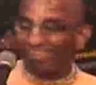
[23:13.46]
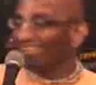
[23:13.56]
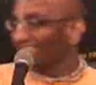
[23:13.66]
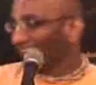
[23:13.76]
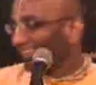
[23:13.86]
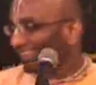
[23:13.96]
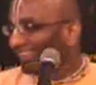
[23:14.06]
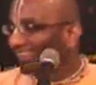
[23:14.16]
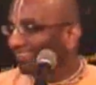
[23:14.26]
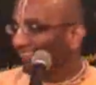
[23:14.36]
so,
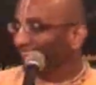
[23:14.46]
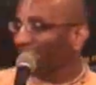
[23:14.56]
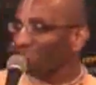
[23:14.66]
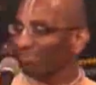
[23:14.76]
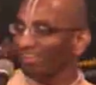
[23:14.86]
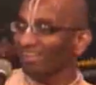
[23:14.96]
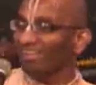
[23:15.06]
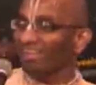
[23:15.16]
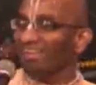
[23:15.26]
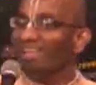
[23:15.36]
what is happening?
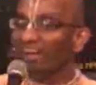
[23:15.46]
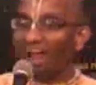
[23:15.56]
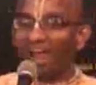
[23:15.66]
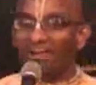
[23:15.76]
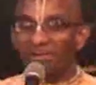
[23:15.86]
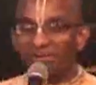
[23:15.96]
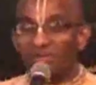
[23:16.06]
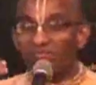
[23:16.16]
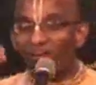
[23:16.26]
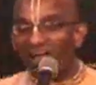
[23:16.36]
They are
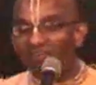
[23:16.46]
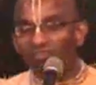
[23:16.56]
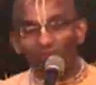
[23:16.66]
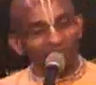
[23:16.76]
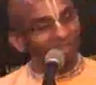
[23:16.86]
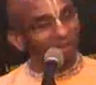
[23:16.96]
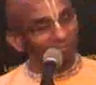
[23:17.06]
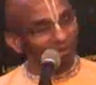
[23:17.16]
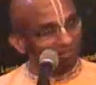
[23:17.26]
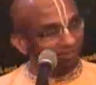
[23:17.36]
identifying with what is
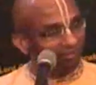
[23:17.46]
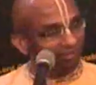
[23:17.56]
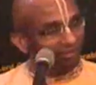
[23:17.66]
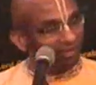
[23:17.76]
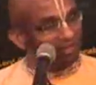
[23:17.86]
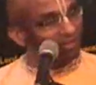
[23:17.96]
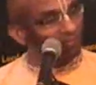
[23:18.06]
happening in